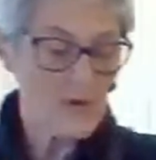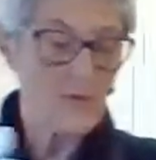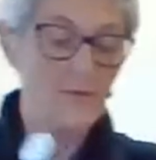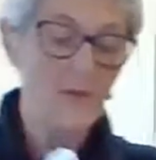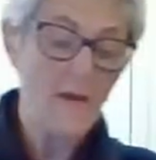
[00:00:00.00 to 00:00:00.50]

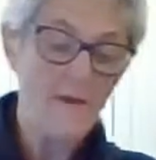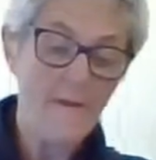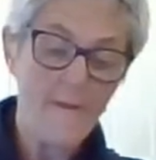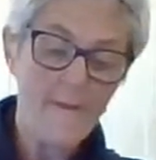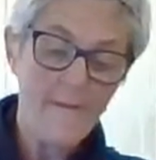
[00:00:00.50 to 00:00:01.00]
of
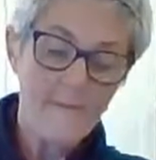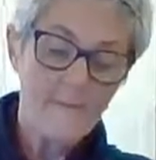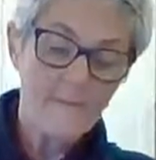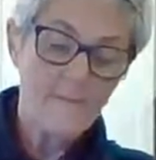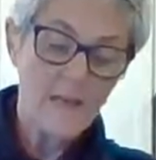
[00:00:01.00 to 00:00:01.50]

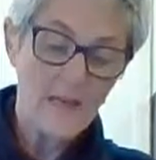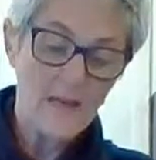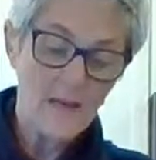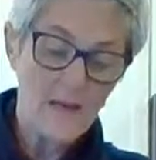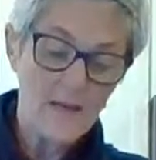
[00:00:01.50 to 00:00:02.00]

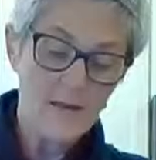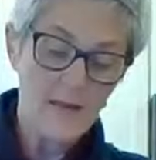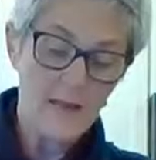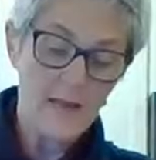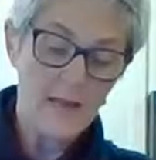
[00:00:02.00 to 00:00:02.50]
vanilla,
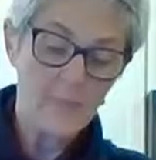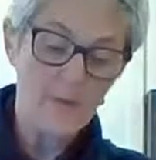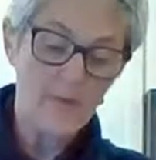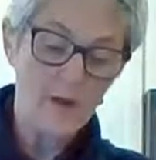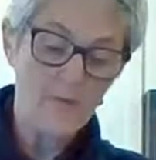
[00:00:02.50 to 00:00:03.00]
and
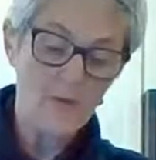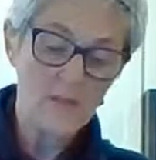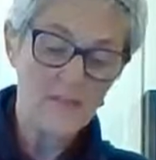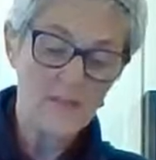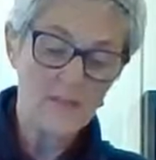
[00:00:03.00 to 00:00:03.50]
be careful
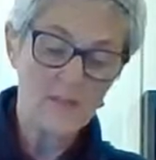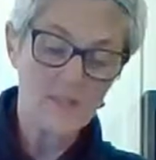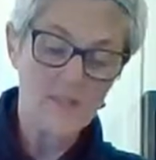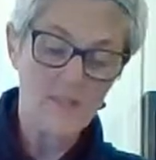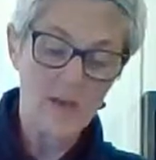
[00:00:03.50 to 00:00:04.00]
because this
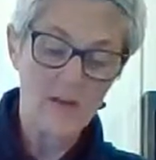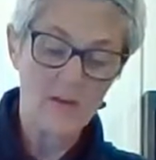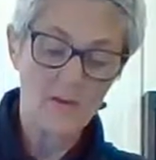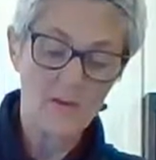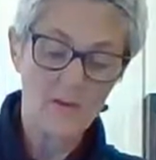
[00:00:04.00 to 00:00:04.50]
could
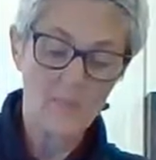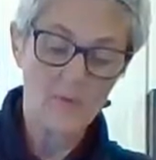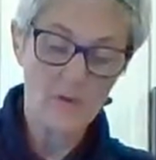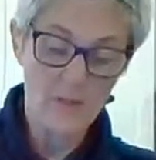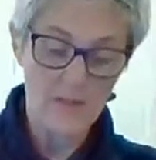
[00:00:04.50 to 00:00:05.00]
splatter
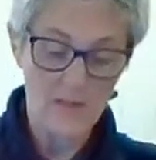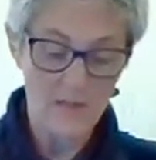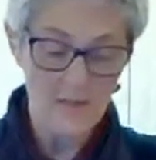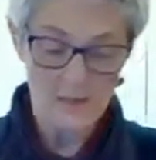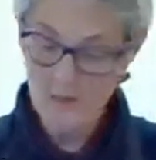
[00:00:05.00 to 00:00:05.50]
pretty
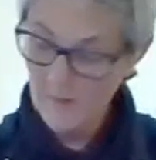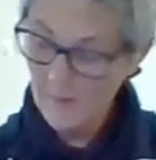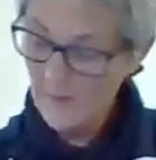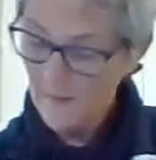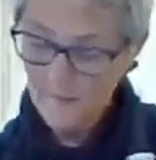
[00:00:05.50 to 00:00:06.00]
good
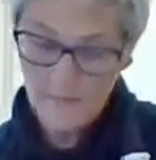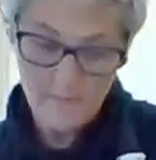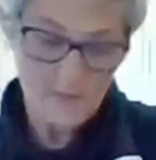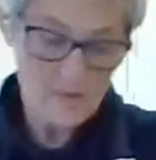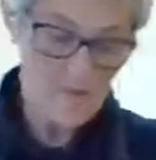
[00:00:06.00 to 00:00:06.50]
when you